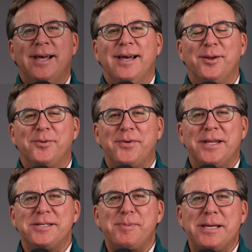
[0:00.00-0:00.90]
Hello,
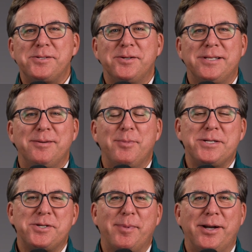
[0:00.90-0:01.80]
friends. Pastor Tim
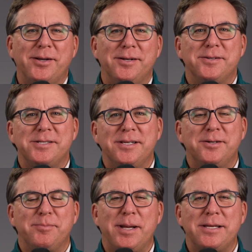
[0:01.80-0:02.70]
Westermeyer here,
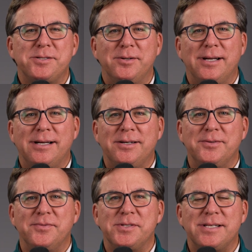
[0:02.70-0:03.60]
senior pastor
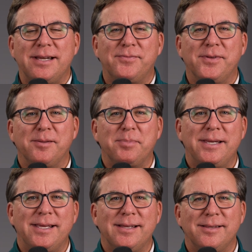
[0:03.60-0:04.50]
of St. Philip the
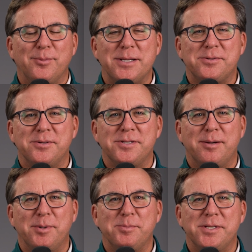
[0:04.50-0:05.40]
Deacon in the western
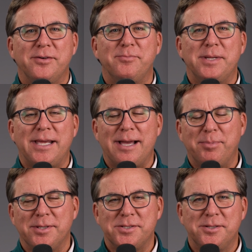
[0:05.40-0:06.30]
suburbs of
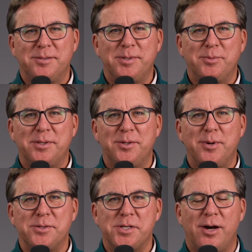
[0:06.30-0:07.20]
Minneapolis. Good to be with
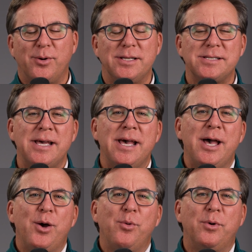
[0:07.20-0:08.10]
you as always.
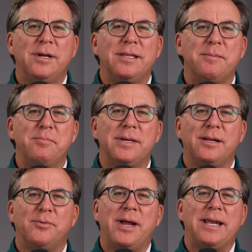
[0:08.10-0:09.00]
We're in the
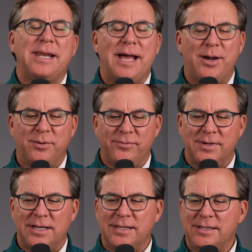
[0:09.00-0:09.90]
middle right now of
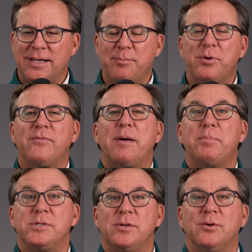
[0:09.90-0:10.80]
a number of
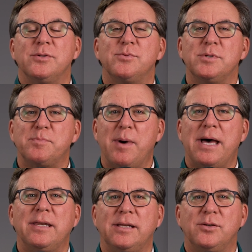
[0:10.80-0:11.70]
episodes
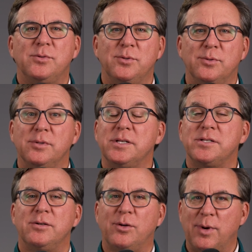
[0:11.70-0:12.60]
responding to
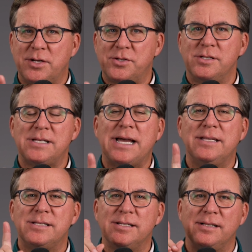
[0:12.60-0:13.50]
listener questions. I
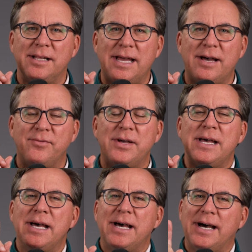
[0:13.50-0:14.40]
still have
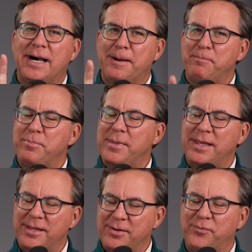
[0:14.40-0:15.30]
um,
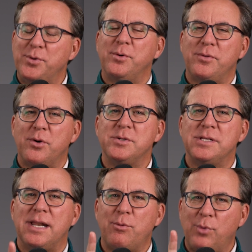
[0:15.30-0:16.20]
a few of those
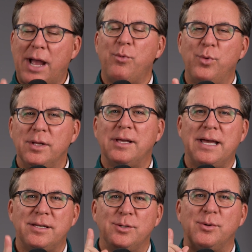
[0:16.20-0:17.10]
that I, I will
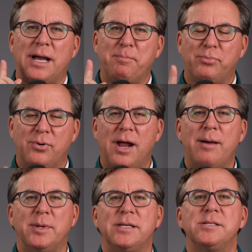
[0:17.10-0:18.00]
get to, I
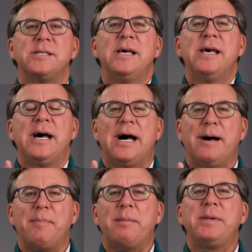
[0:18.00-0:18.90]
promise.
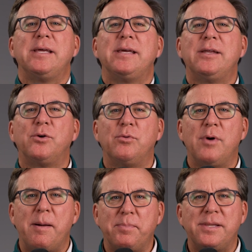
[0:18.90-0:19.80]
Um, I'm going to
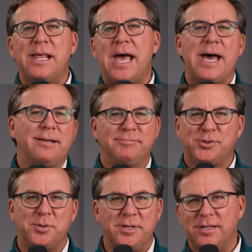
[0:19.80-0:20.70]
interrupt that
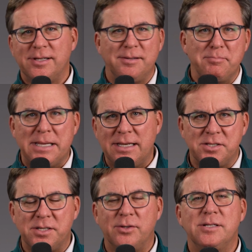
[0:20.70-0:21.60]
sort of little mini
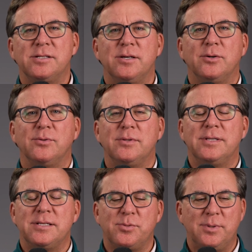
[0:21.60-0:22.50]
series, though,
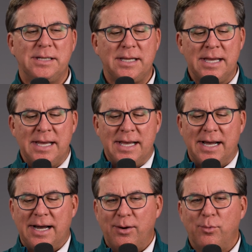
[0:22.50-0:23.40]
this week
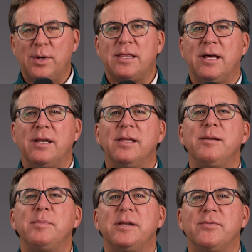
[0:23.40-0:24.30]
uh, with a little
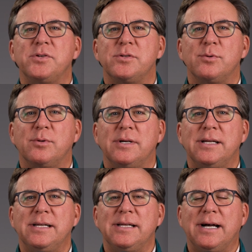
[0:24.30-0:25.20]
bit of a
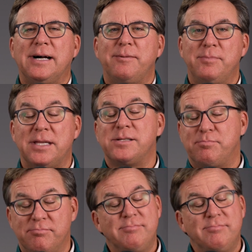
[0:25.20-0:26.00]
story um, that's